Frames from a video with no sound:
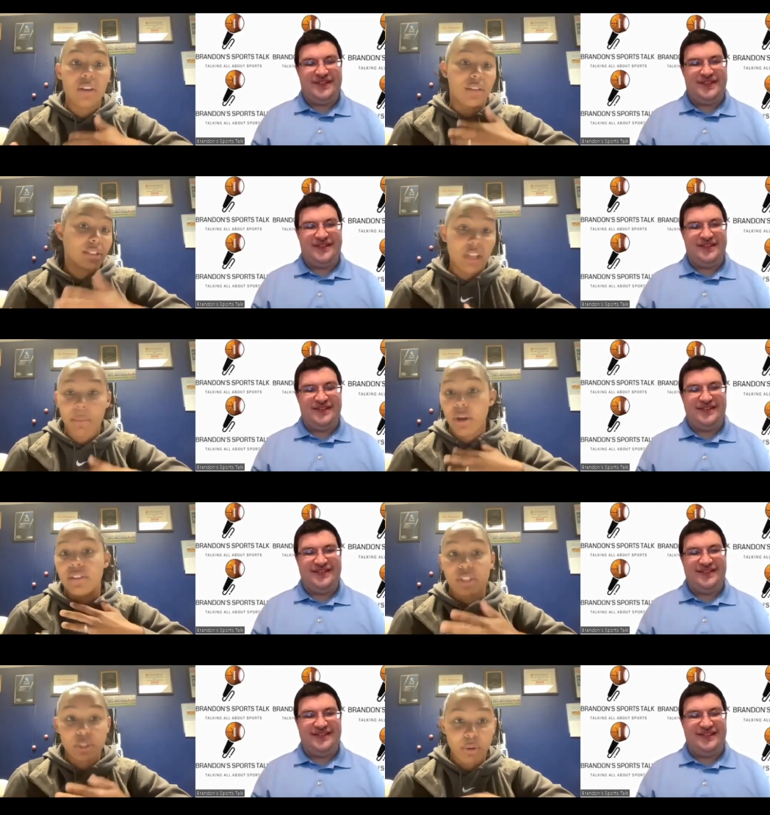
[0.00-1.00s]
Speaker 1: in the summer,
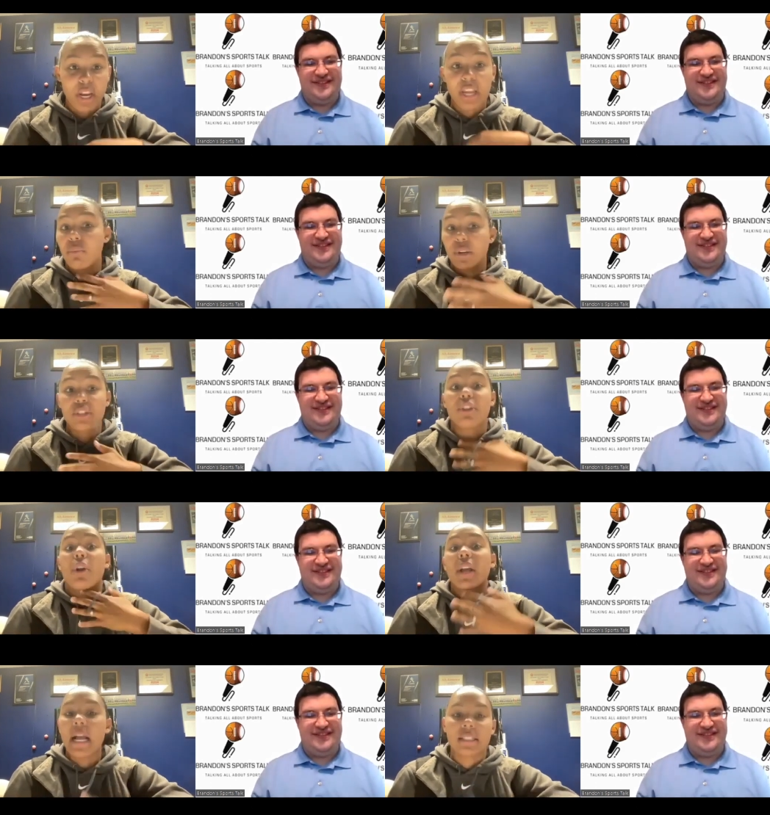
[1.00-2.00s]
in the spring, winter.
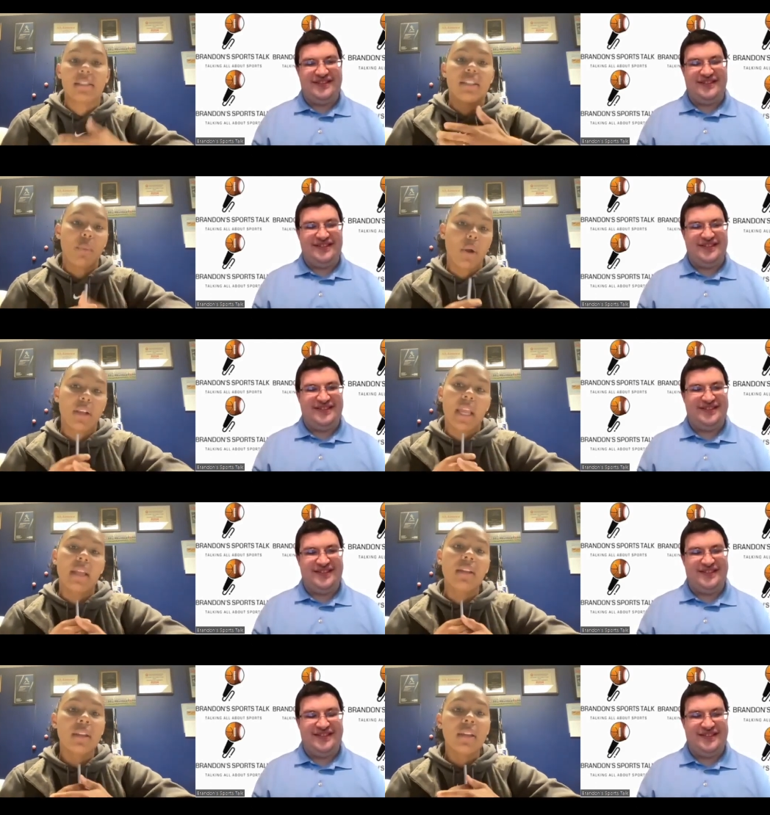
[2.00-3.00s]
You're constantly
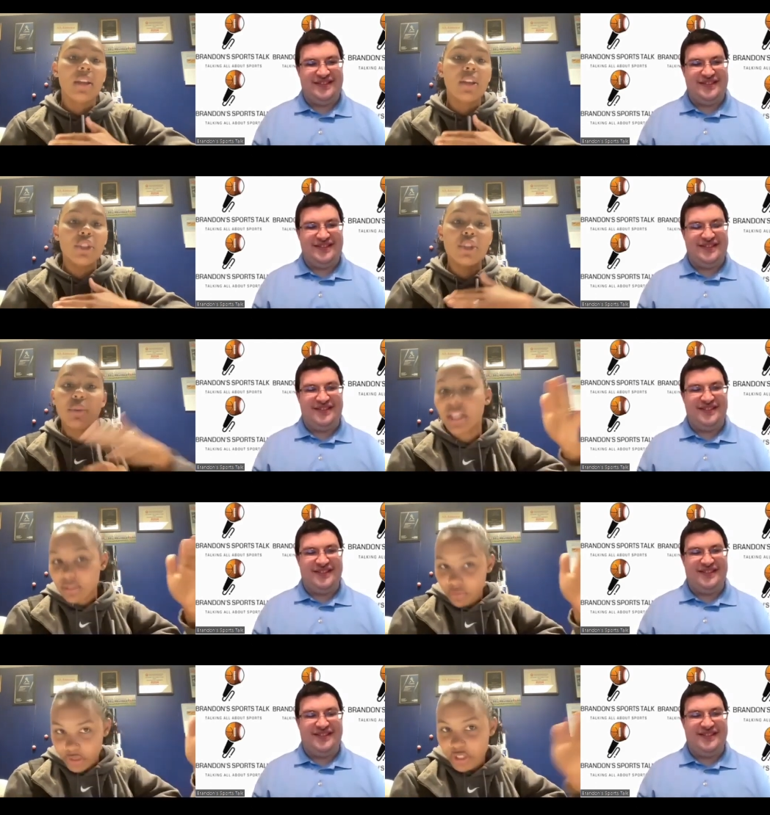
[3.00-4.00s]
working to
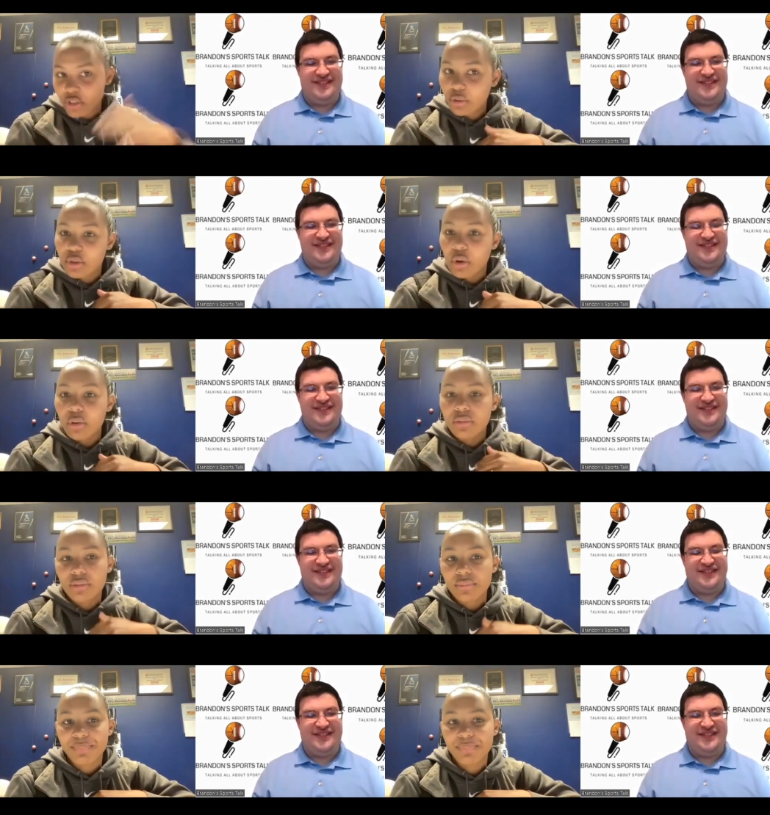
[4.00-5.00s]
reach those
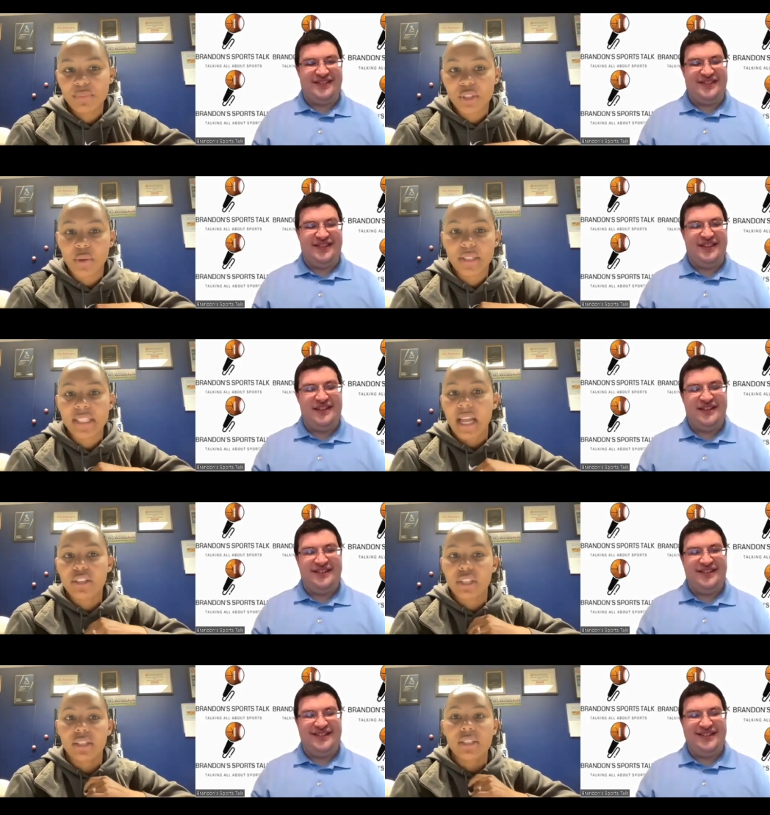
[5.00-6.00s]
goals. So it's
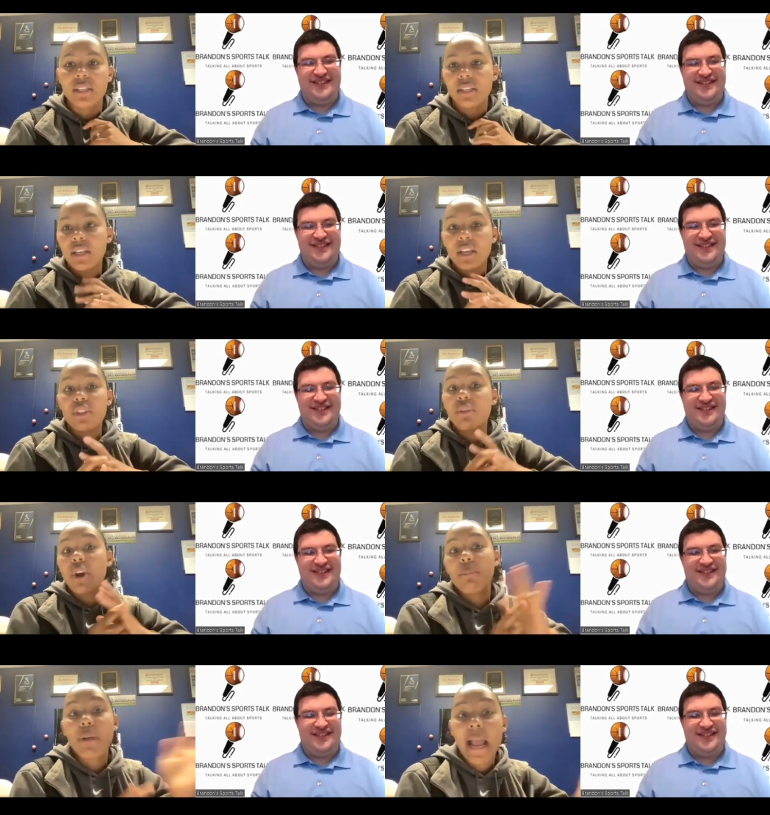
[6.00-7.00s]
not just you
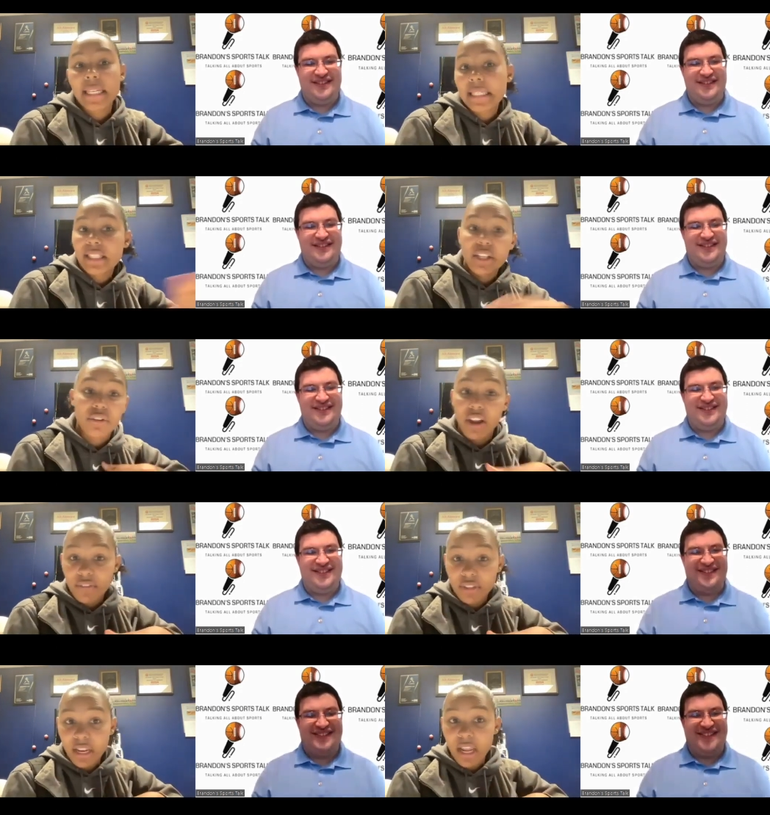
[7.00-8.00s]
go to practice, then you're done
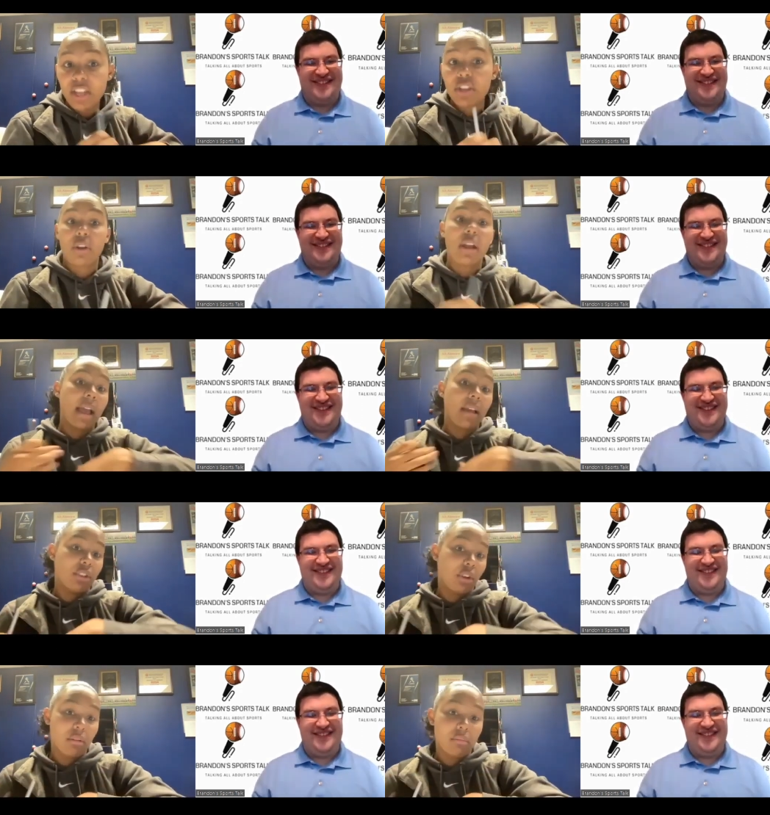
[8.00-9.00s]
for the
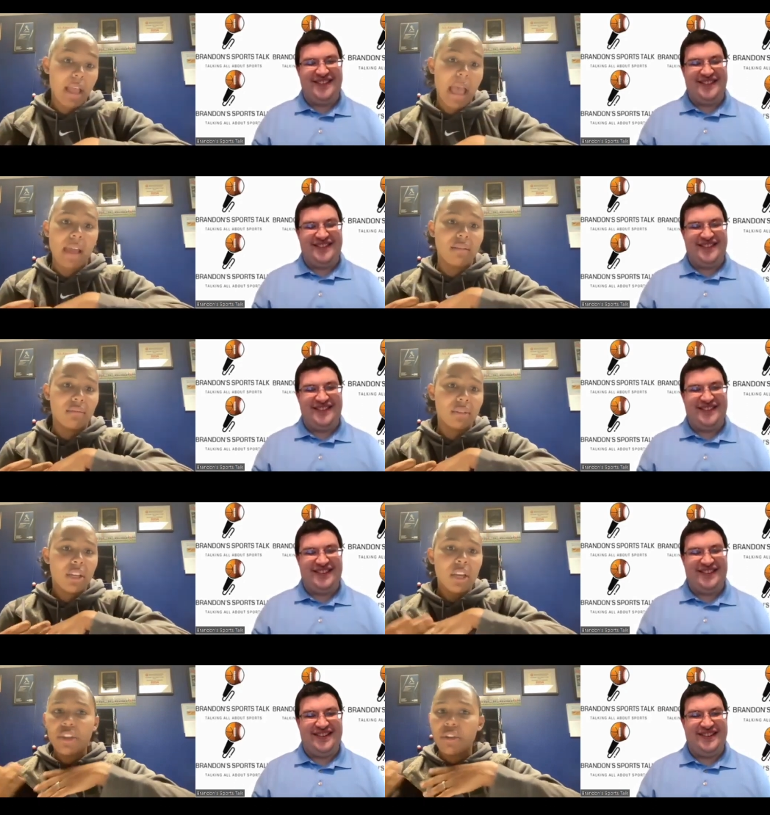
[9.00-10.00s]
day.
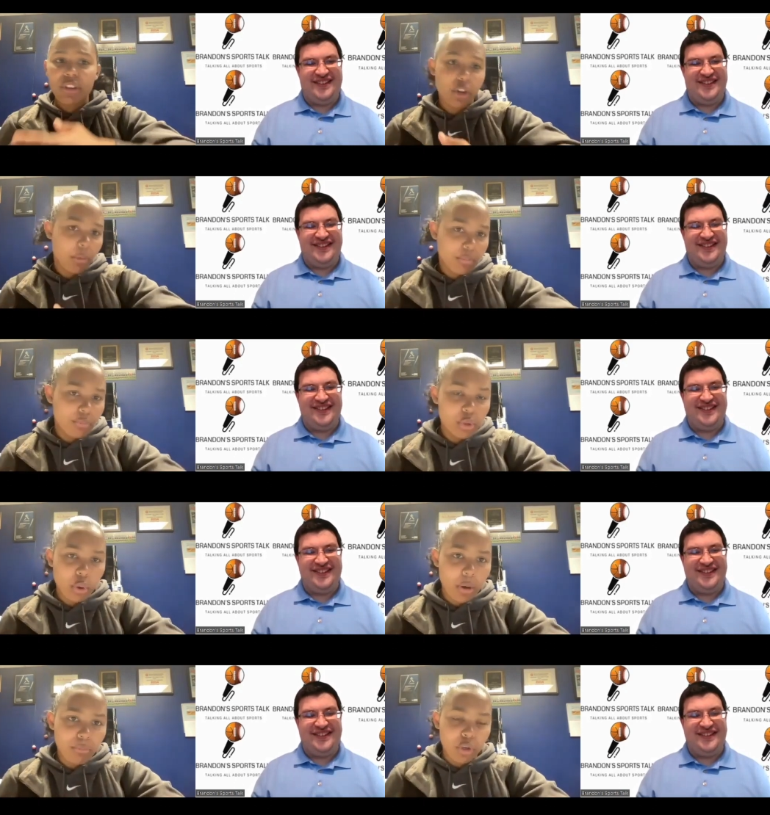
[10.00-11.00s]
You're in your
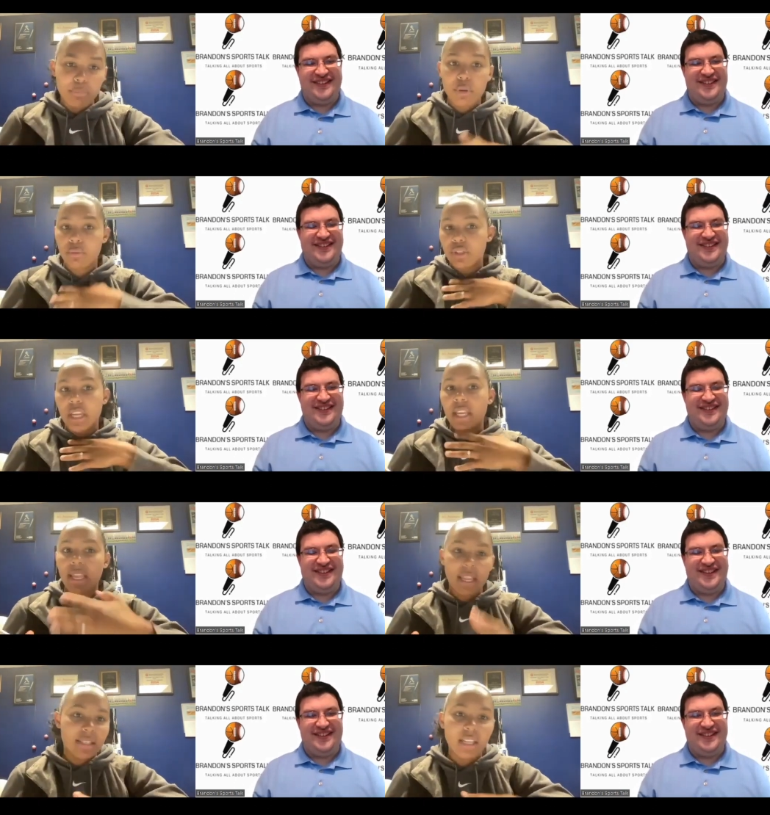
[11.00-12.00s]
dorm room, you're
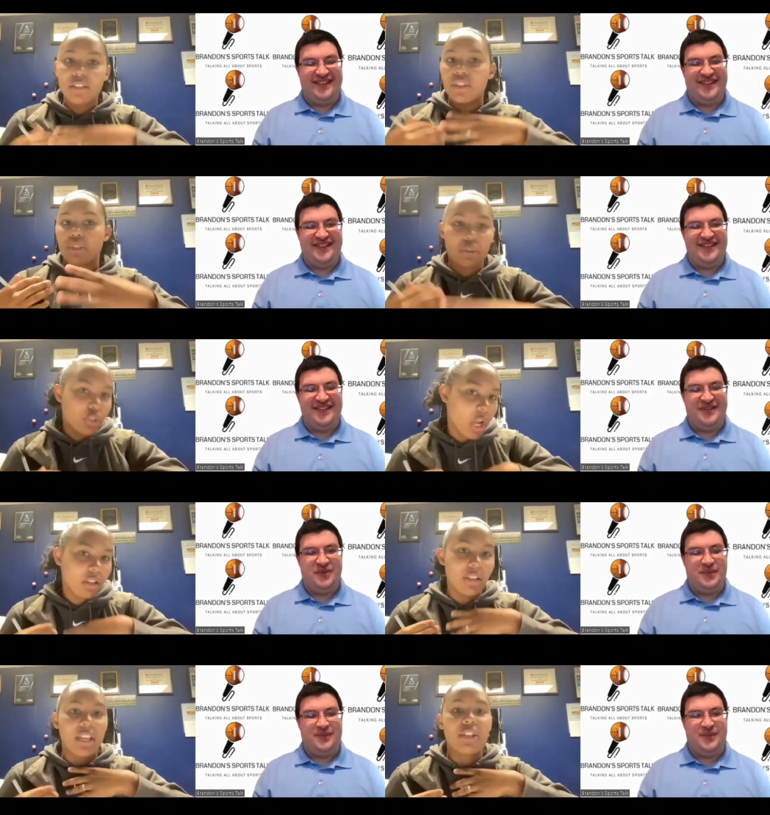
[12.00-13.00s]
getting touches, you're
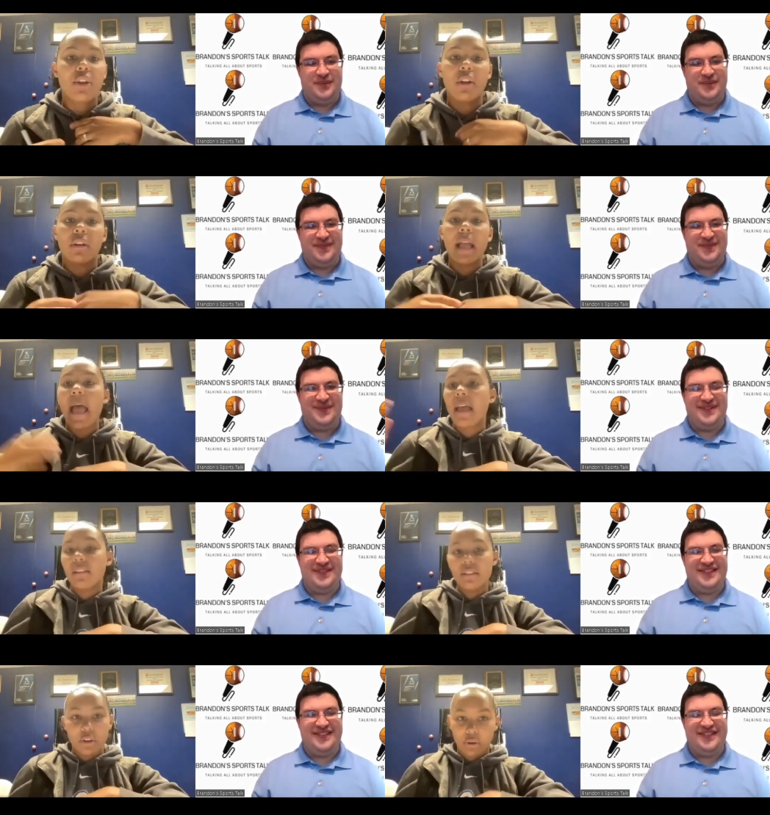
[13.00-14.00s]
juggling, you're
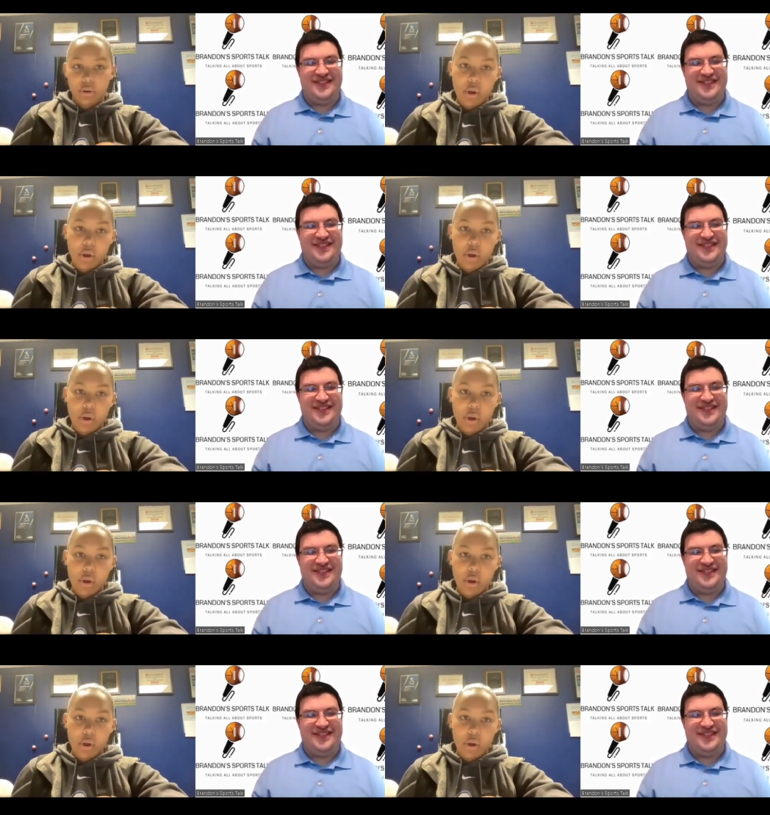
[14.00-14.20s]
at your